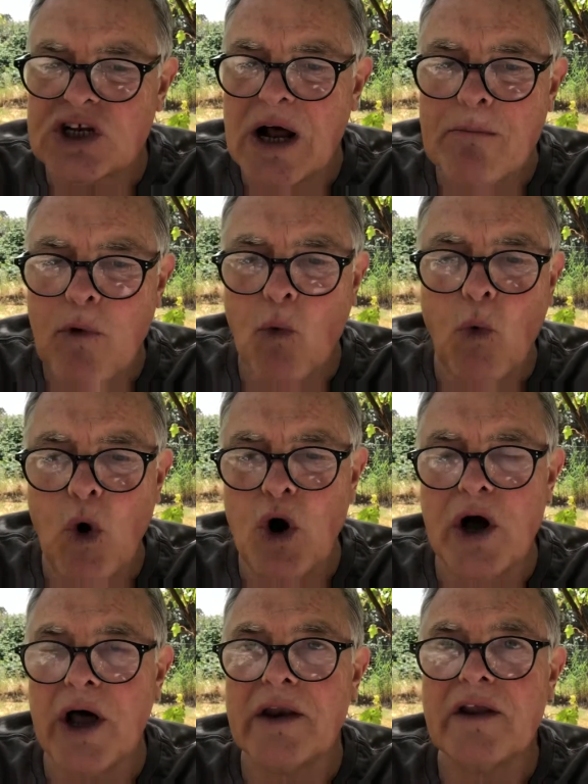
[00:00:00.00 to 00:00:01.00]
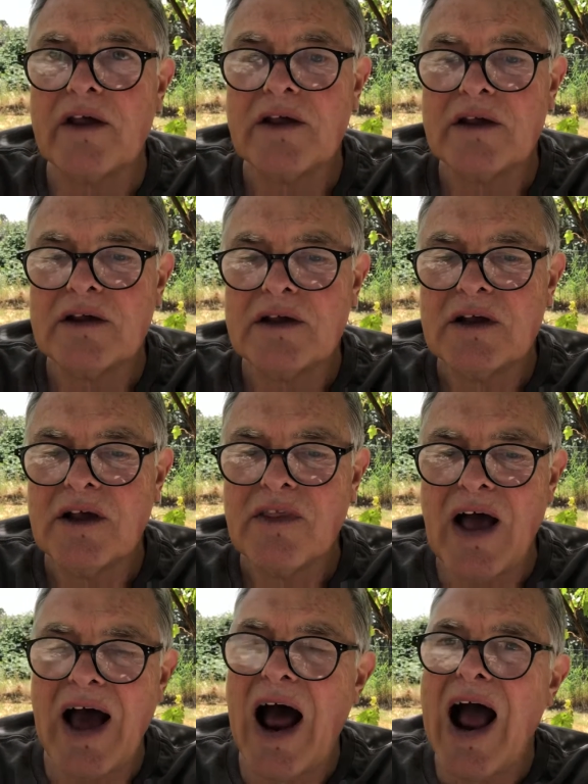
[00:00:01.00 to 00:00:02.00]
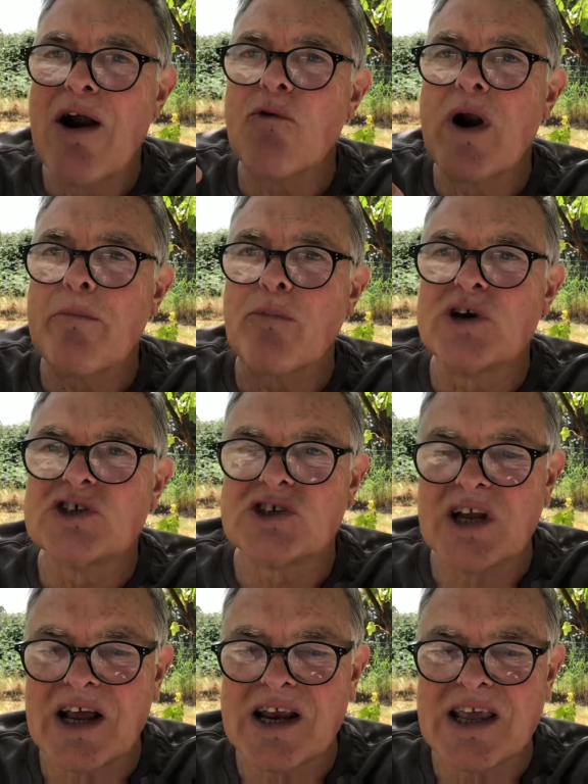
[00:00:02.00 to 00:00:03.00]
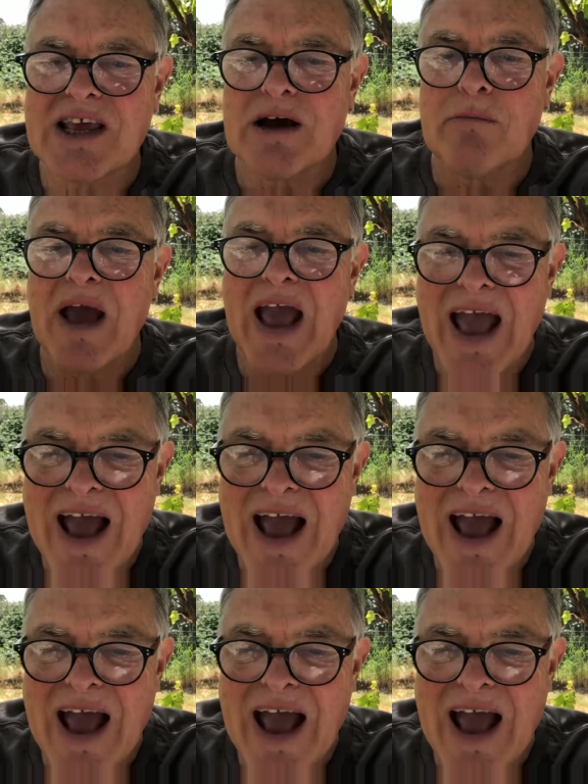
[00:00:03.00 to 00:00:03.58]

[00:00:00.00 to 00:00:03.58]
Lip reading: Number one, that I represent Him